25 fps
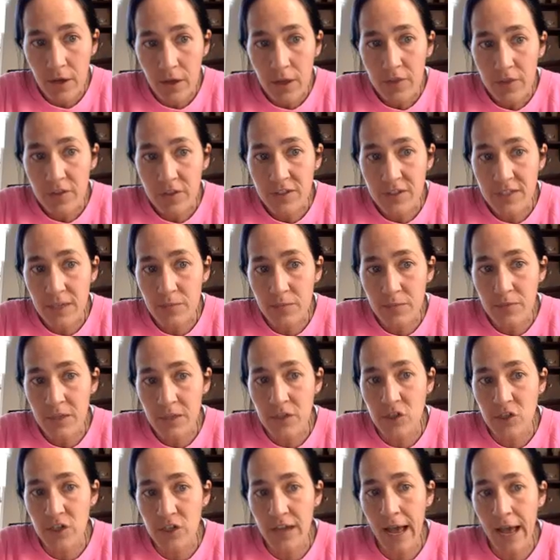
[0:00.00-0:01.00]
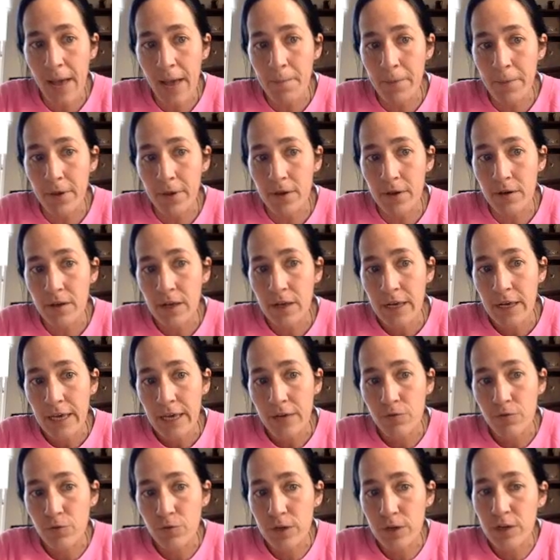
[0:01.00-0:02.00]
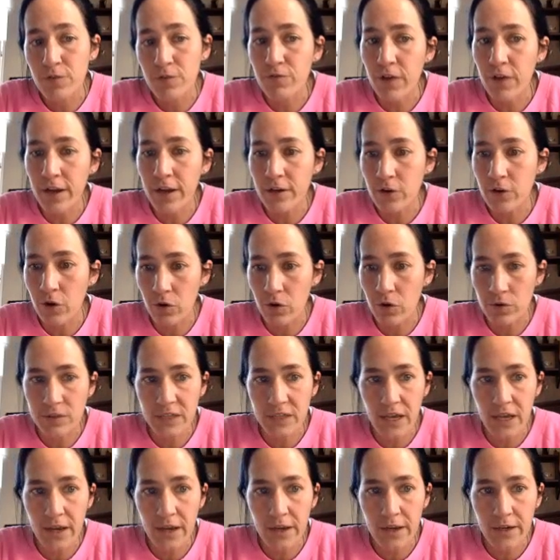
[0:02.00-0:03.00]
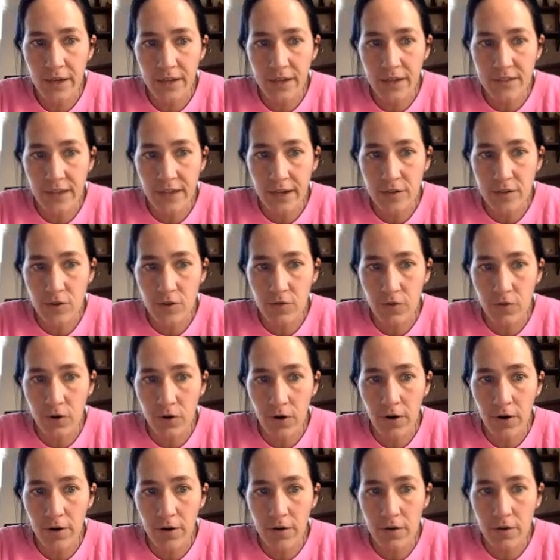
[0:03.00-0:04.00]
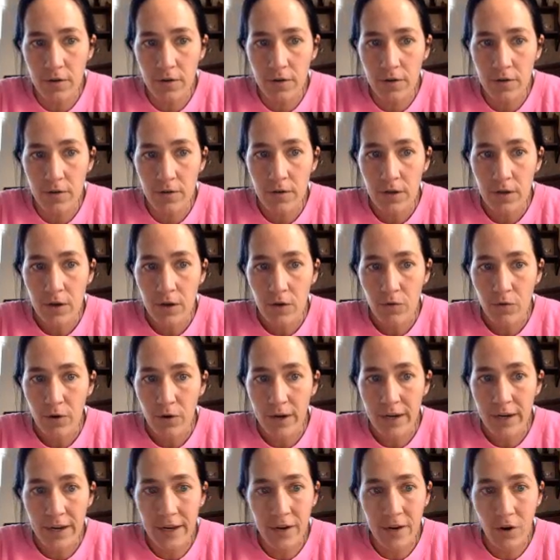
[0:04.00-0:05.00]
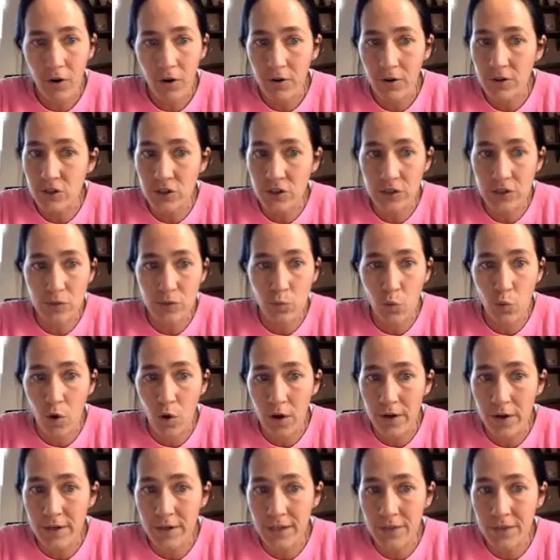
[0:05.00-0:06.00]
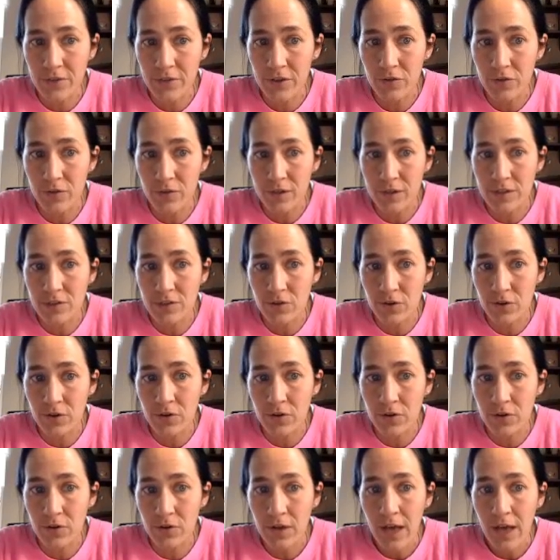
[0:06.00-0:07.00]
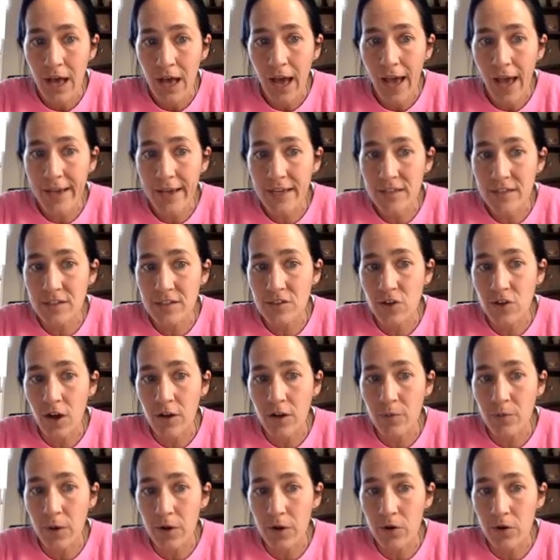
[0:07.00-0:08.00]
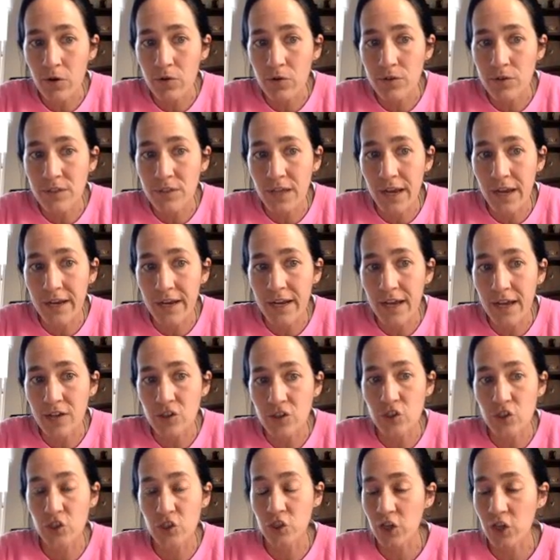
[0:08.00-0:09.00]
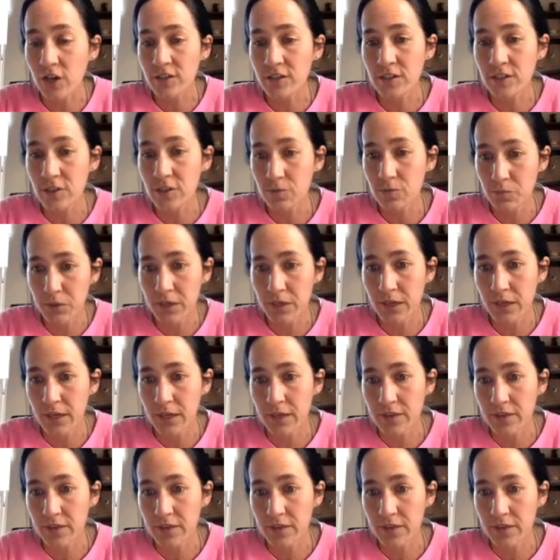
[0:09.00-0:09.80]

The same thing should happen. If we define cosine as x over r, right, and r is just 1 in the unit circle, I get to talk about cosine as just being